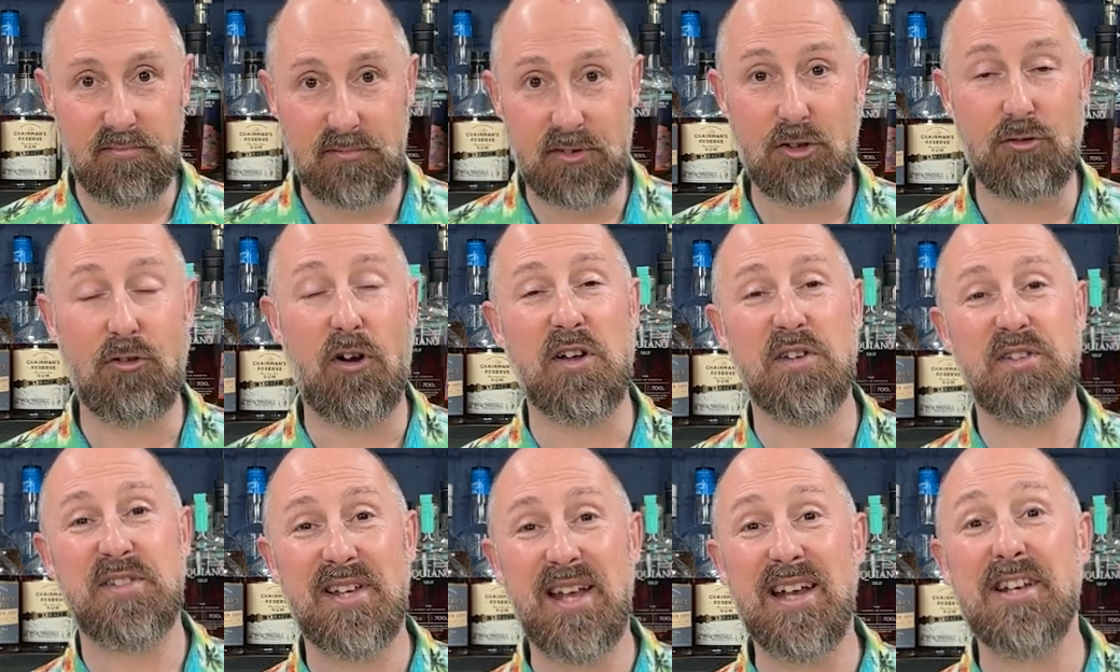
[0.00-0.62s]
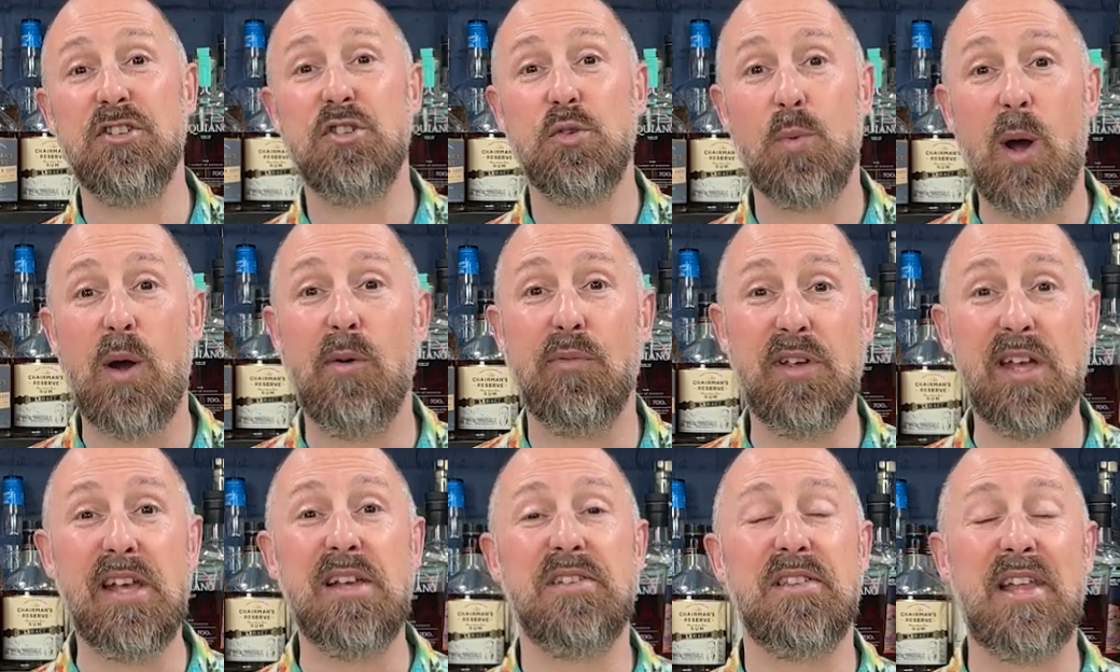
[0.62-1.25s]
Christ, 10, 12
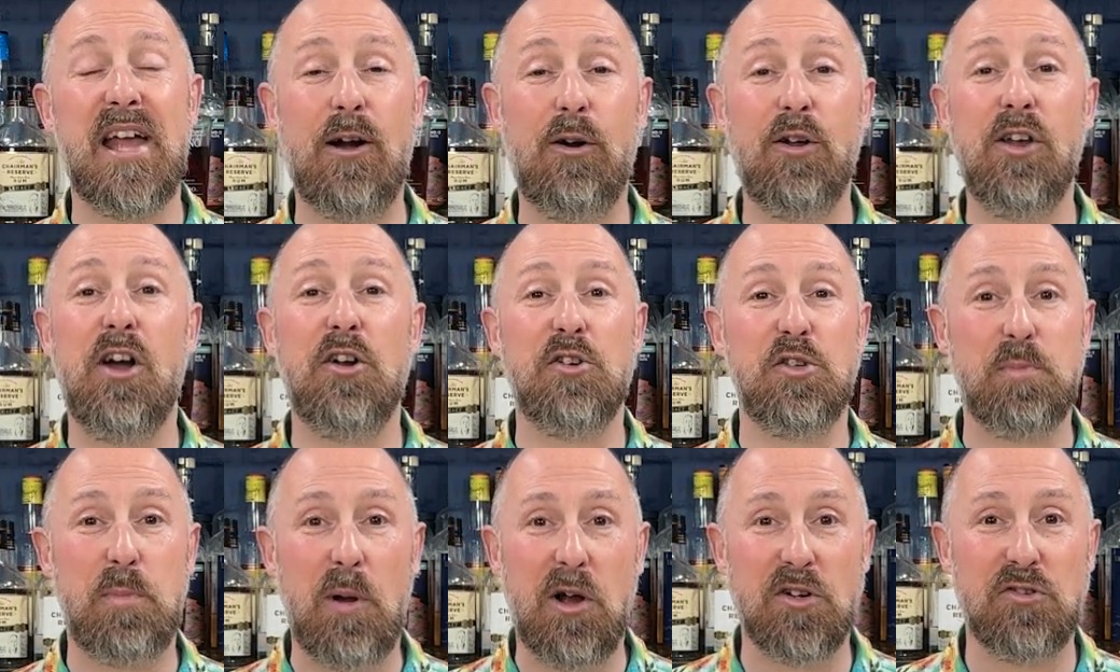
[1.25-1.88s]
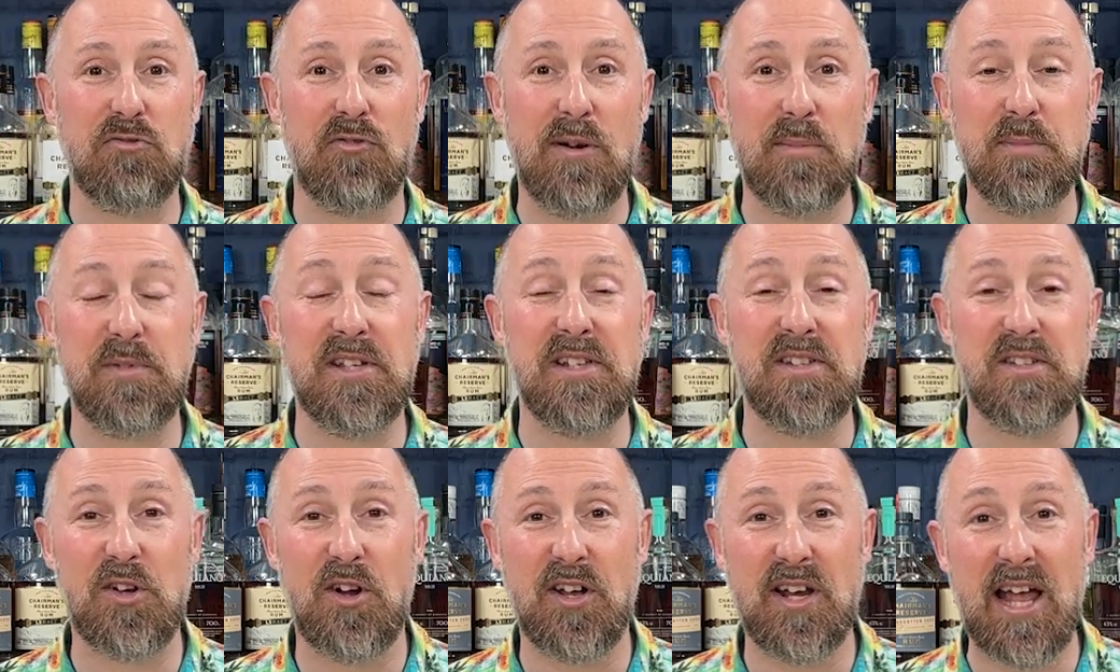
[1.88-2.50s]
years now. I know spiced rum's
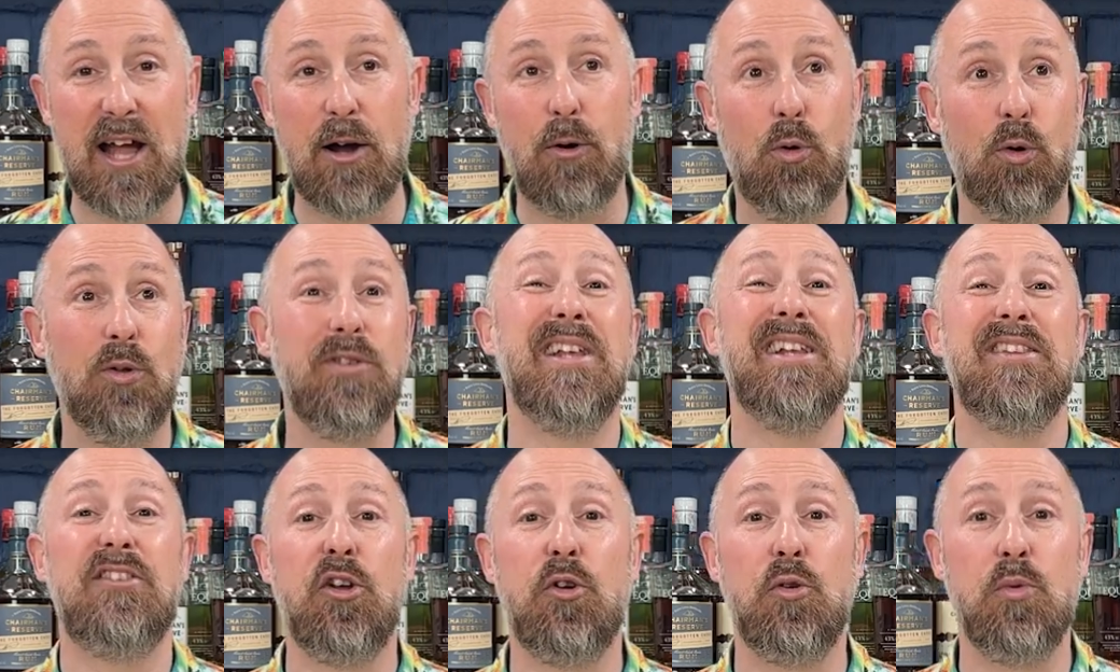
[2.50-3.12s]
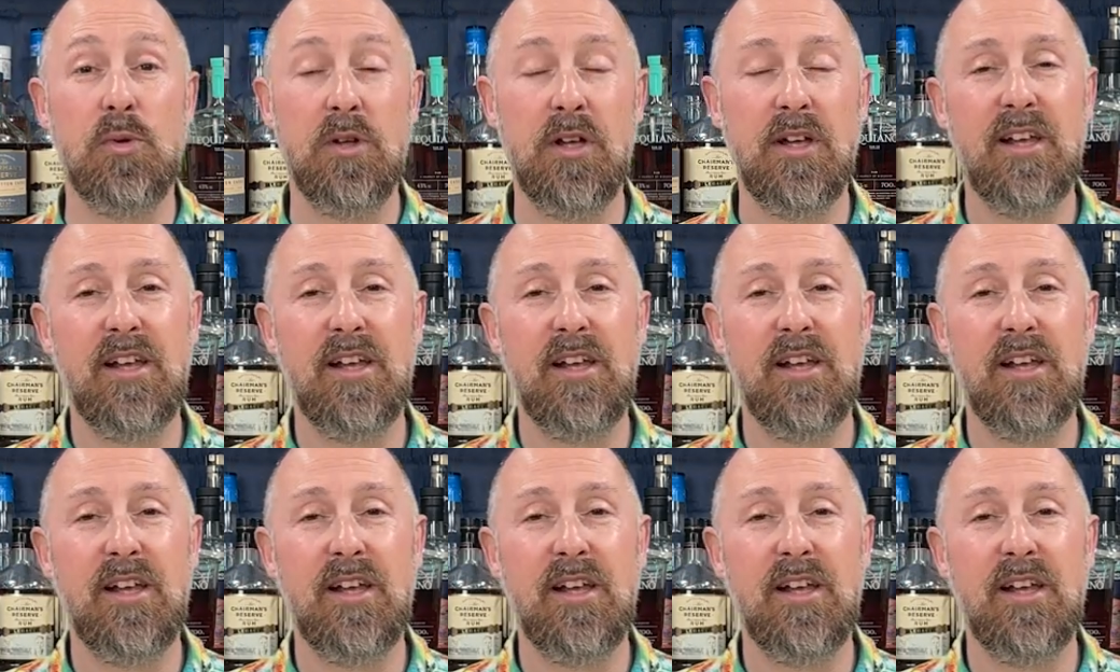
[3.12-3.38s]
inside out, or did do.